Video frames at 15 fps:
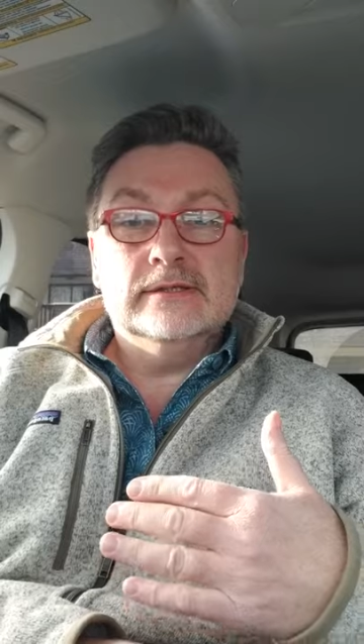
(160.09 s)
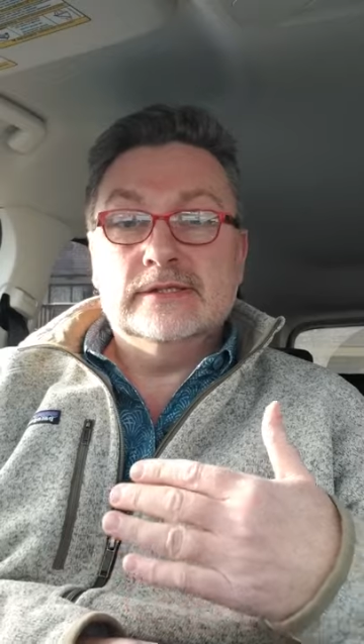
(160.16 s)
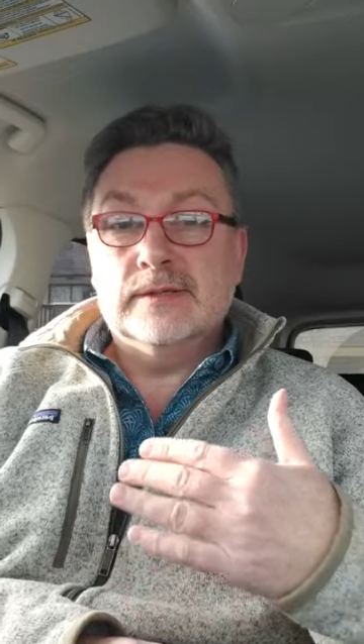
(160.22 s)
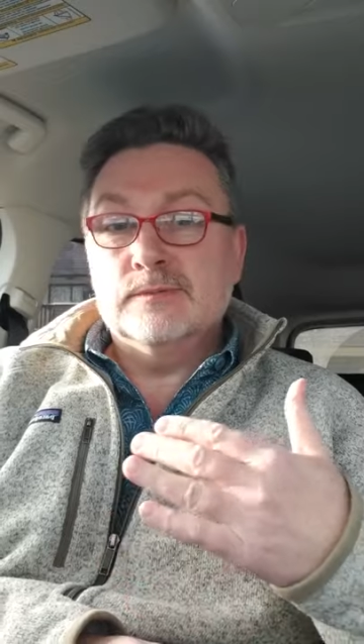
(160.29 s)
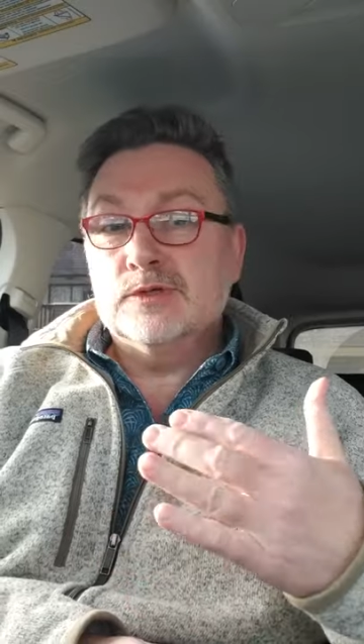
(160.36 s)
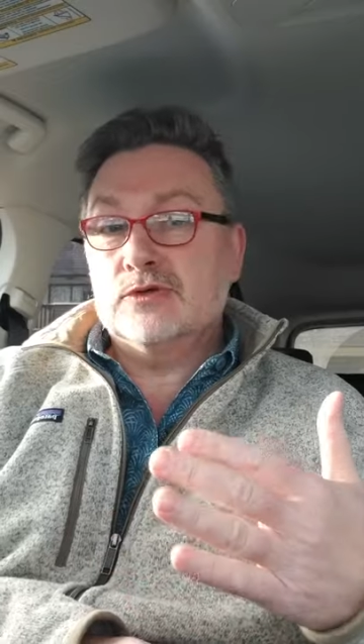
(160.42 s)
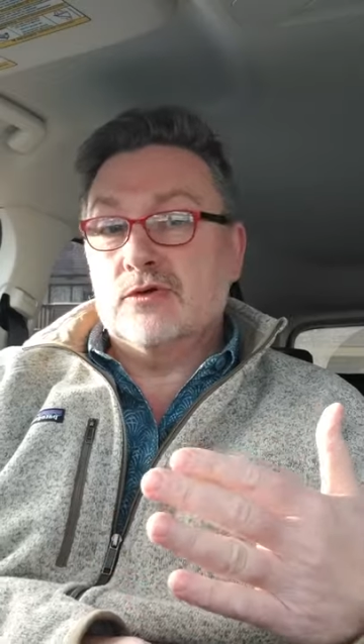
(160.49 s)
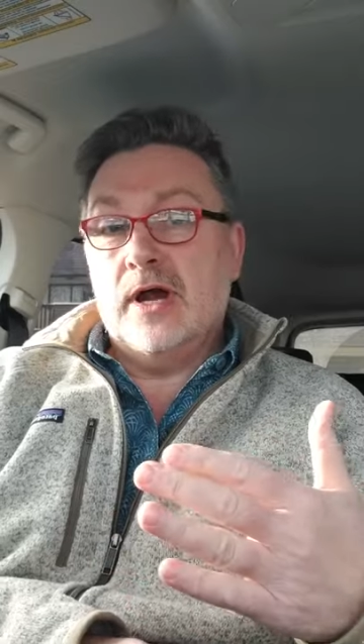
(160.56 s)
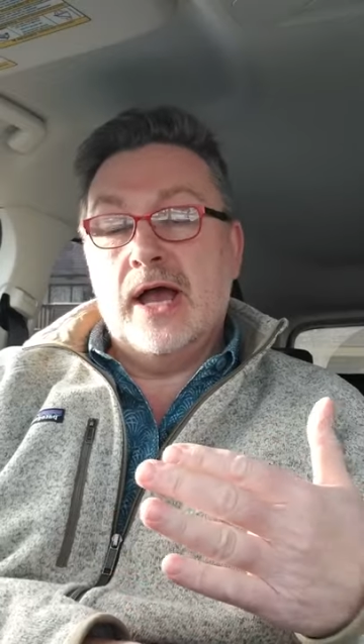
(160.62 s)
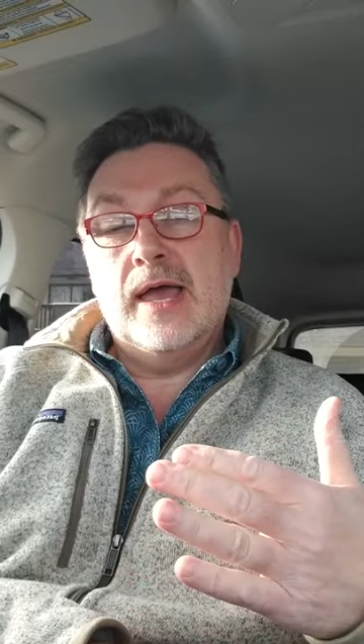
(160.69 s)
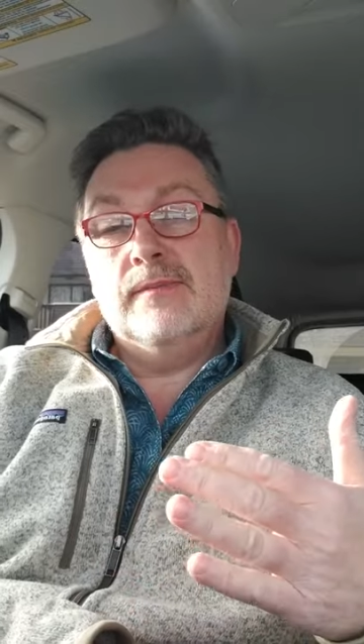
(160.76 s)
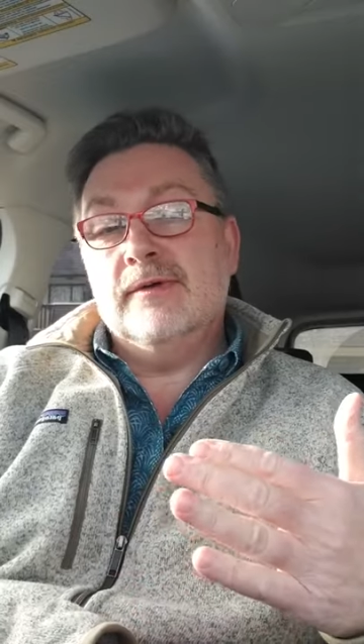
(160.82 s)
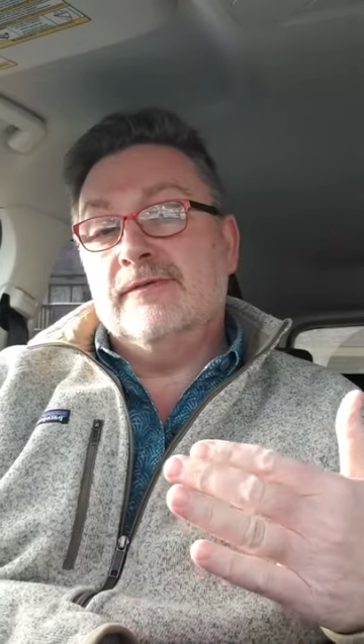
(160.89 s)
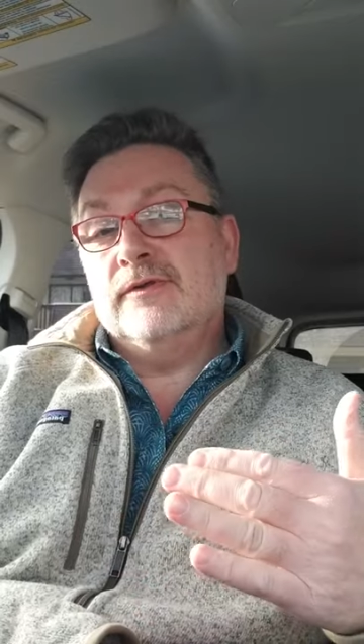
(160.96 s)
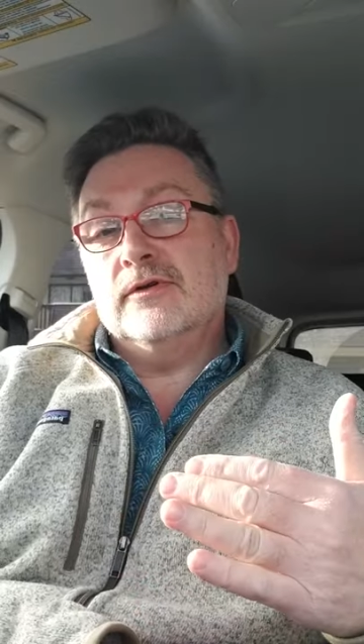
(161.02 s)

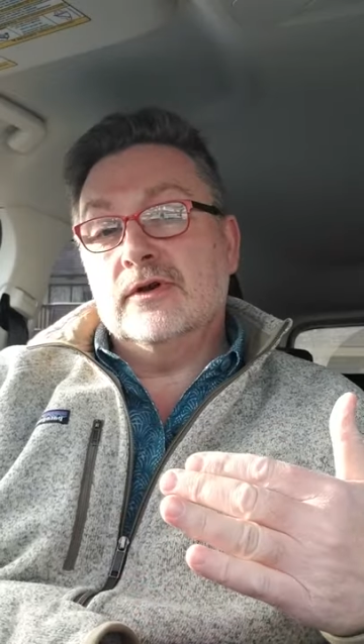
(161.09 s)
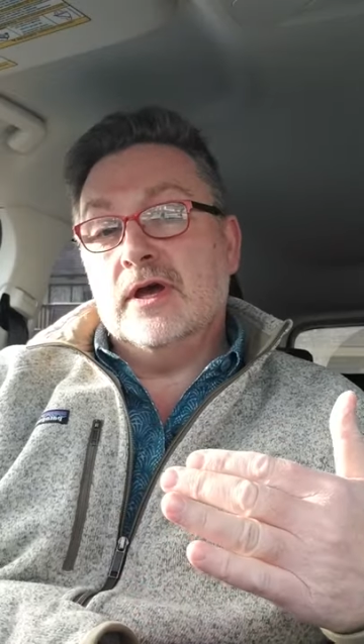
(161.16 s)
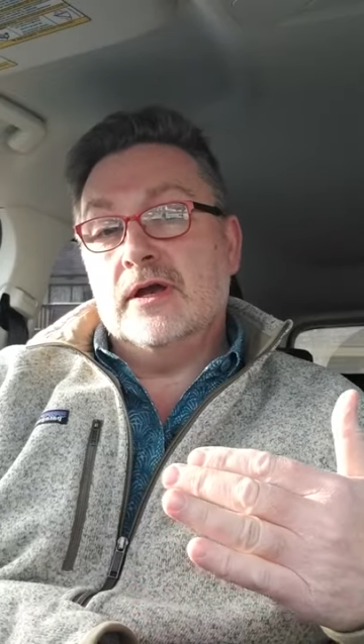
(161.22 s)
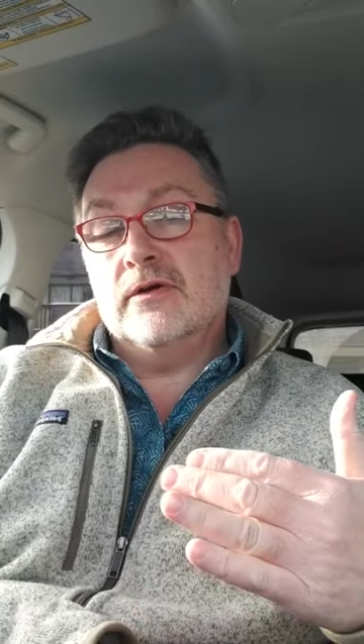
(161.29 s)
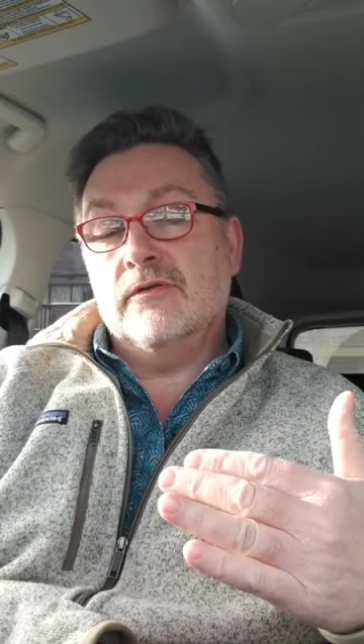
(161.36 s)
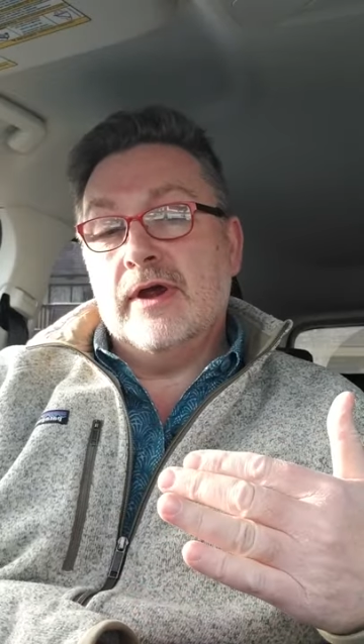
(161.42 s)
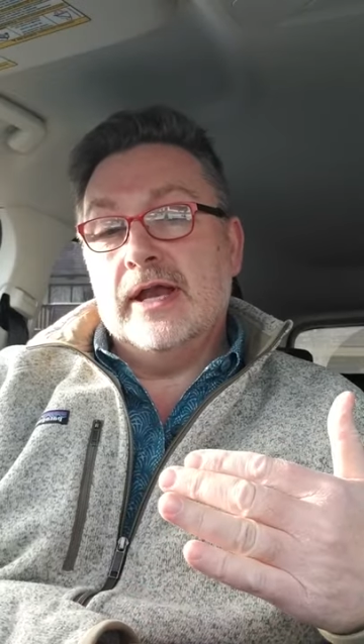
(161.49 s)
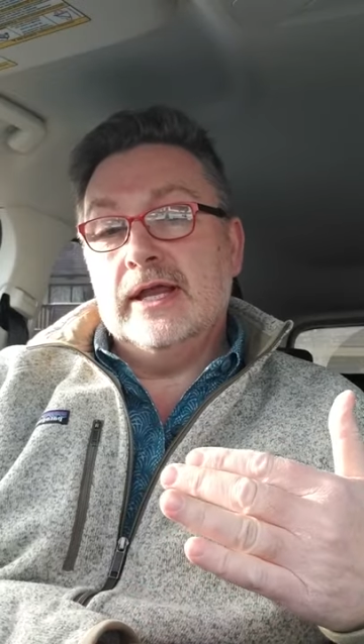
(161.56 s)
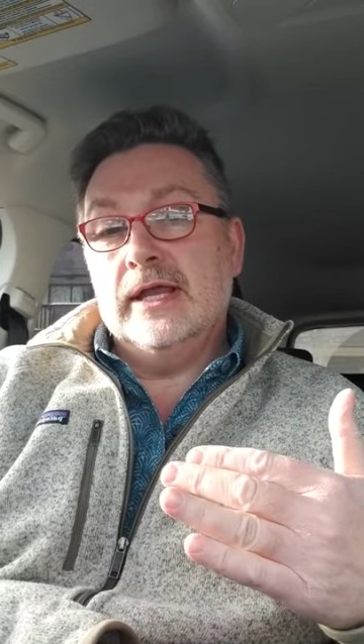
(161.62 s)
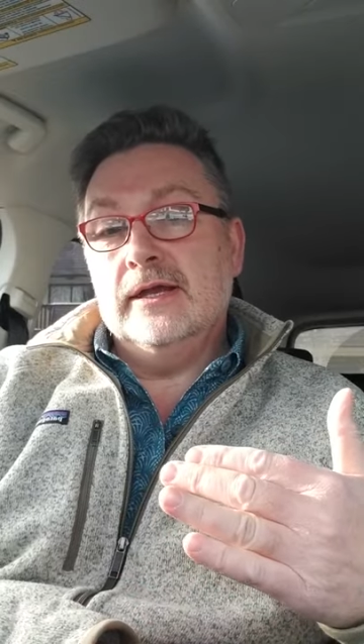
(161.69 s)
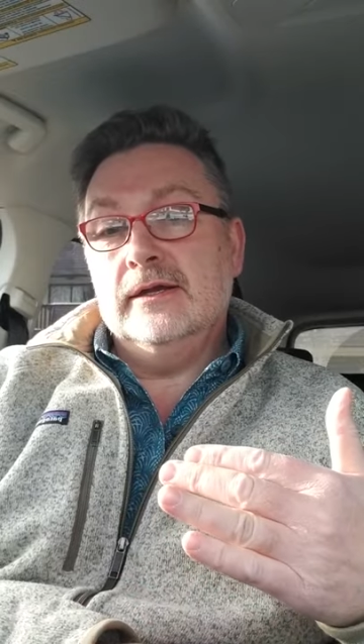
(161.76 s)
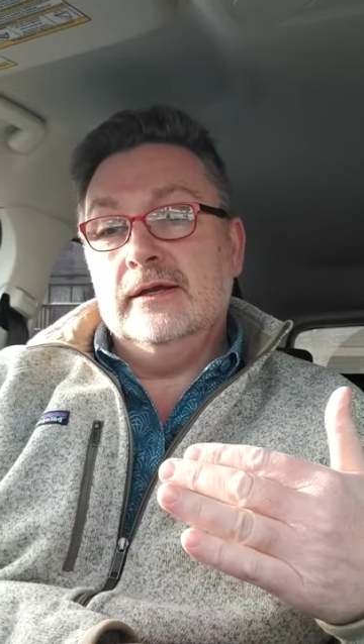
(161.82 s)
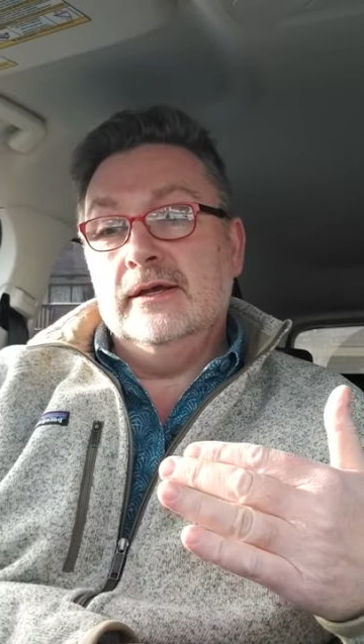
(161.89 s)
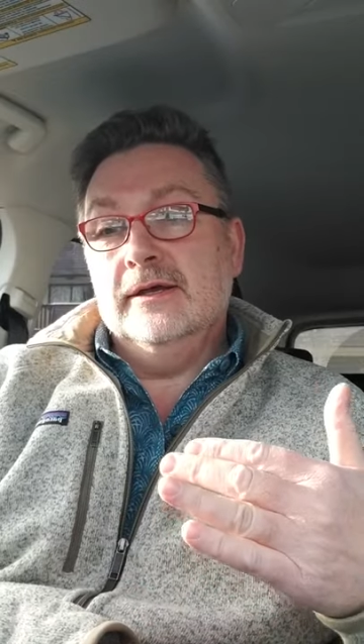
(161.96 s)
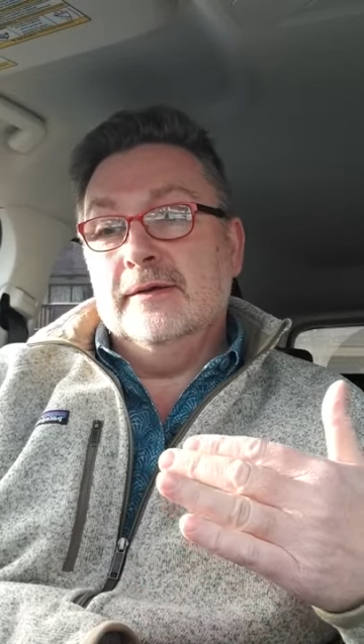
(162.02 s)
subscribe if you're not
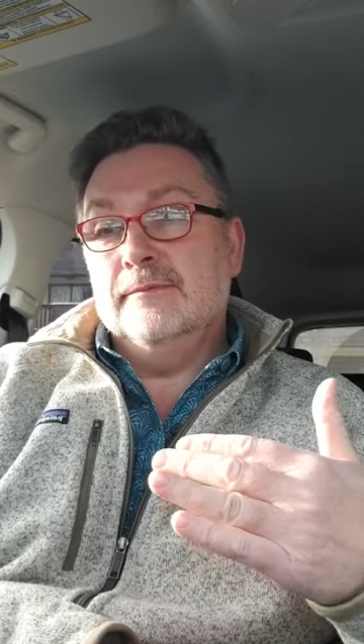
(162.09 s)
already,